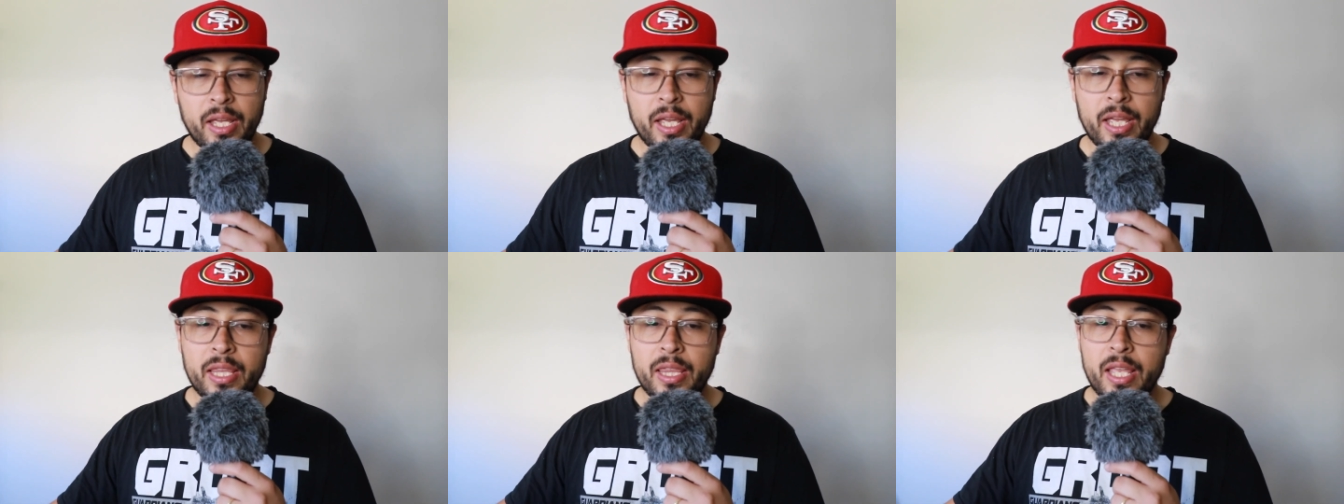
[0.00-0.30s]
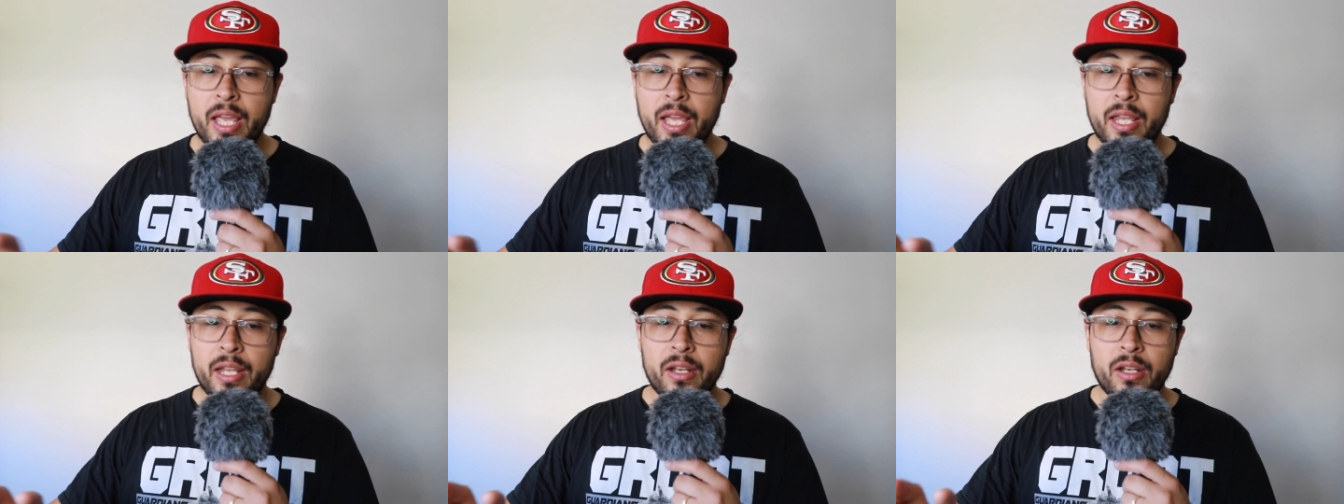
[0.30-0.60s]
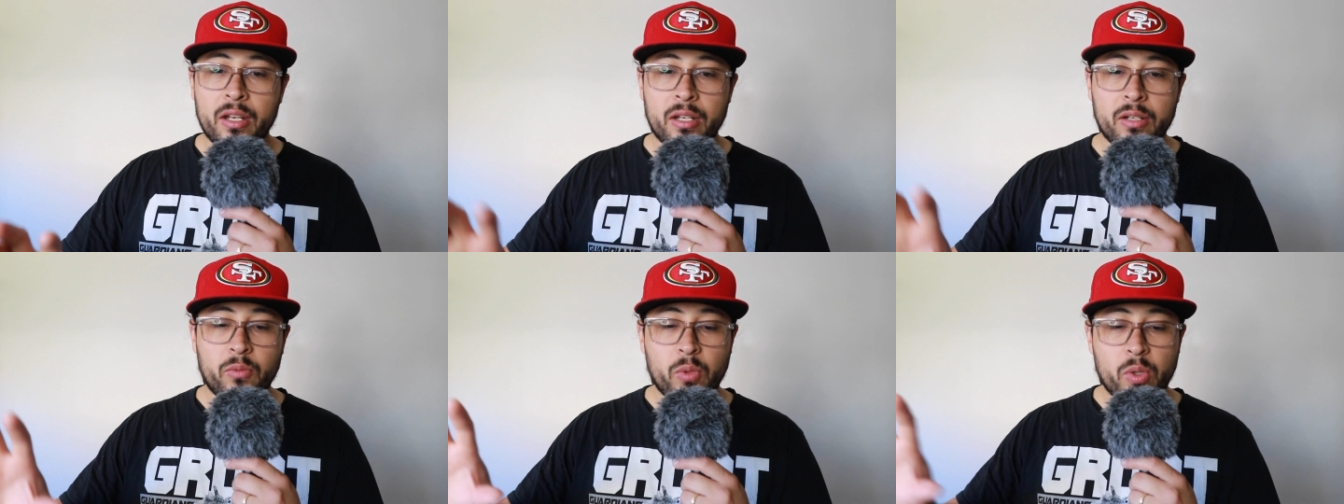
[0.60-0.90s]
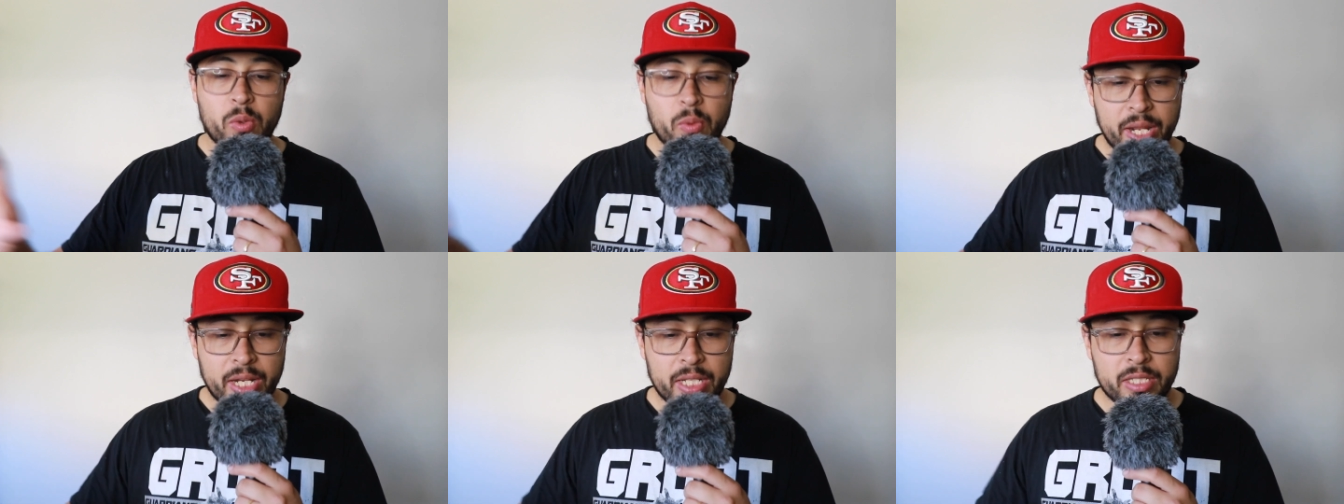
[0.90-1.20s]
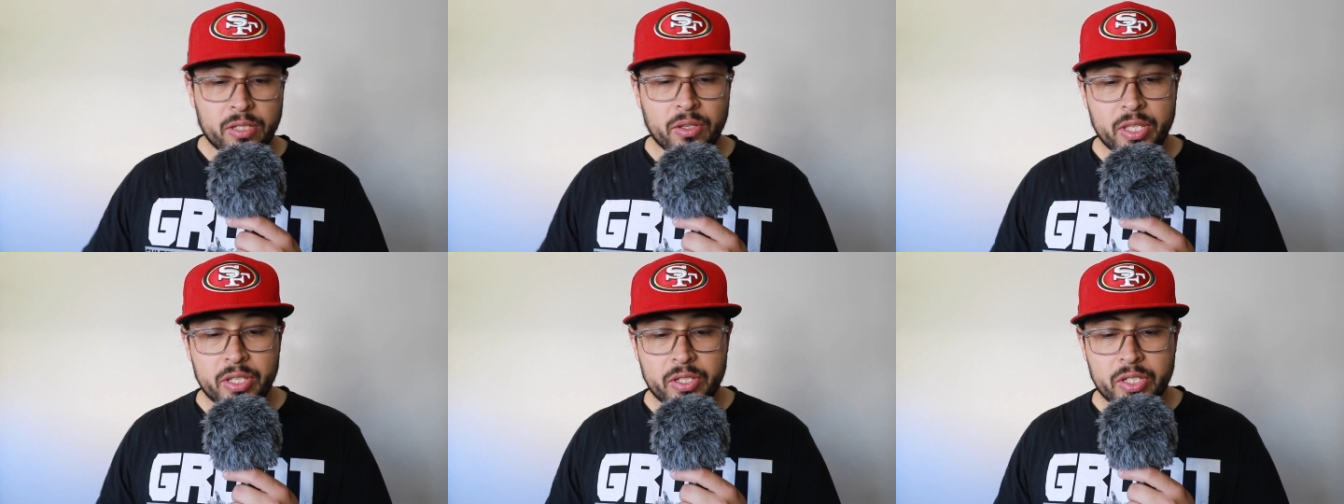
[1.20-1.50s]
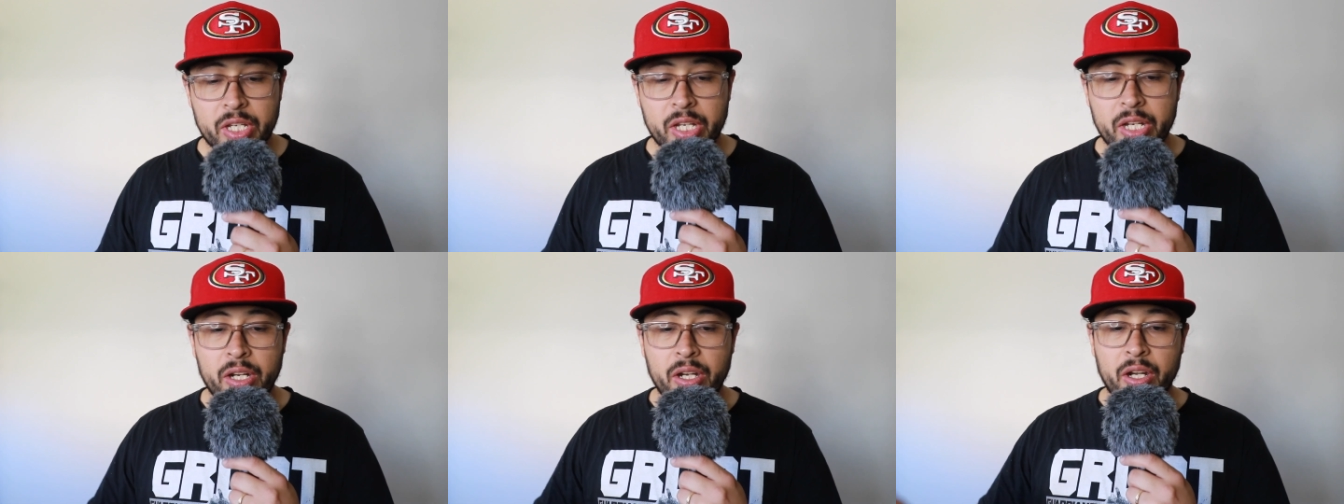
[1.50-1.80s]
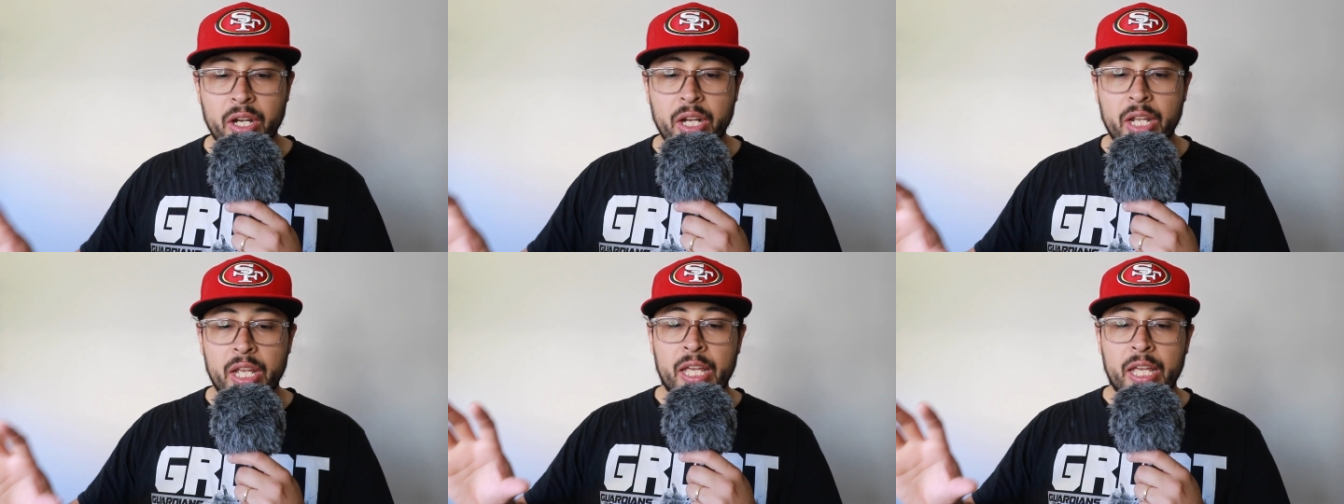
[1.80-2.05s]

and then we waited till this year,